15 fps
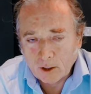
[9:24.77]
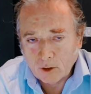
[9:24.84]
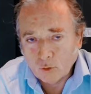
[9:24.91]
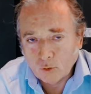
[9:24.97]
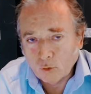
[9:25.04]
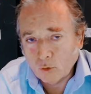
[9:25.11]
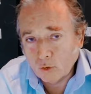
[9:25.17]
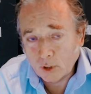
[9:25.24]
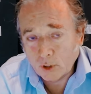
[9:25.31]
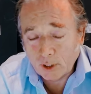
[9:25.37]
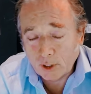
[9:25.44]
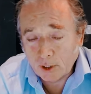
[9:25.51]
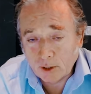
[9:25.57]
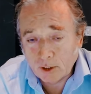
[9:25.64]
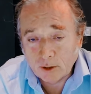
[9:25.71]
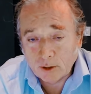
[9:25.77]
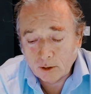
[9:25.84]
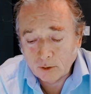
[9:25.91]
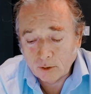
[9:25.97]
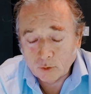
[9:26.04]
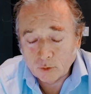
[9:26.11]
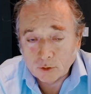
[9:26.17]
Or in
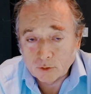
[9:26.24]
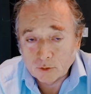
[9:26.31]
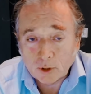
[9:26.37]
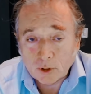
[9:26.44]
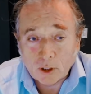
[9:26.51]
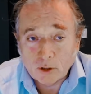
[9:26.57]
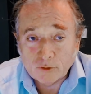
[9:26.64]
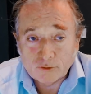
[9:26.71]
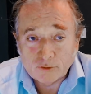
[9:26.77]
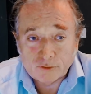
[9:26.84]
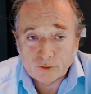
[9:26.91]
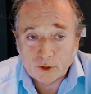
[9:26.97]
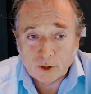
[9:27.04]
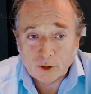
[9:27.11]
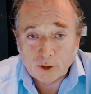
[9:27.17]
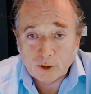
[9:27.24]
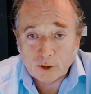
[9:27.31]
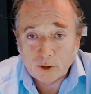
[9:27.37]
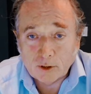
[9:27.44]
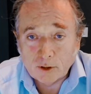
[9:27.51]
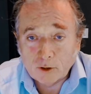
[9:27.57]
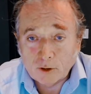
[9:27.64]
the world of
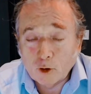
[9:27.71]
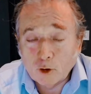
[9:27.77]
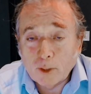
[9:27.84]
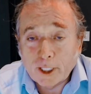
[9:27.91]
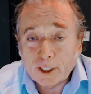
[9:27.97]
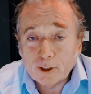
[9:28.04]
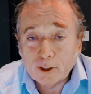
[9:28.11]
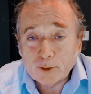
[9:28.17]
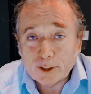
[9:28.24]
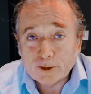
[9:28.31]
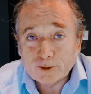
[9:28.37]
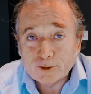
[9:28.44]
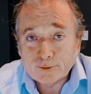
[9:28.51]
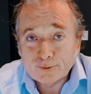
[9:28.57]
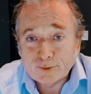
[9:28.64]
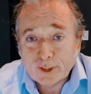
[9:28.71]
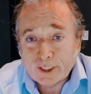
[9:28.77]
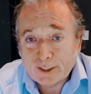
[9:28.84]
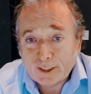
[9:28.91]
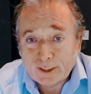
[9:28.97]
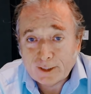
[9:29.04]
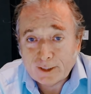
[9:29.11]
global economics, I
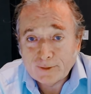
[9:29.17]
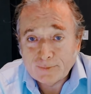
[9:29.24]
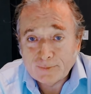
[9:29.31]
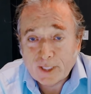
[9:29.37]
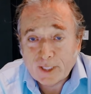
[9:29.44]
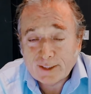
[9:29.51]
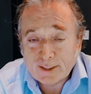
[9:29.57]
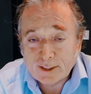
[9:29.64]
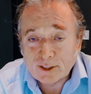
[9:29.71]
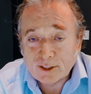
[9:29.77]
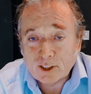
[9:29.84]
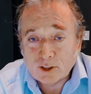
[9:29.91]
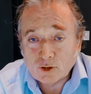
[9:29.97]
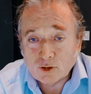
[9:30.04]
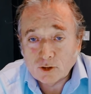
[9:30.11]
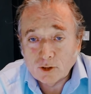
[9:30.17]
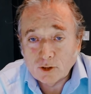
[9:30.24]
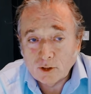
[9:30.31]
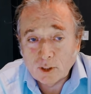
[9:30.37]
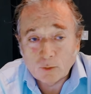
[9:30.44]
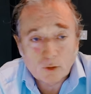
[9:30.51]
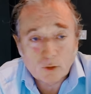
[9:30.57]
think, at this stage.
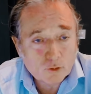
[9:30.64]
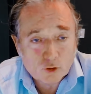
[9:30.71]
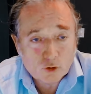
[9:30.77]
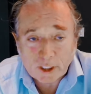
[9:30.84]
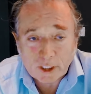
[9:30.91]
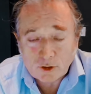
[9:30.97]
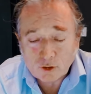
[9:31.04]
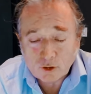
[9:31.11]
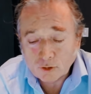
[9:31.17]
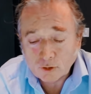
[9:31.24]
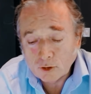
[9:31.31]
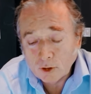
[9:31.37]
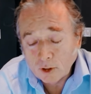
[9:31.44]
That will all change.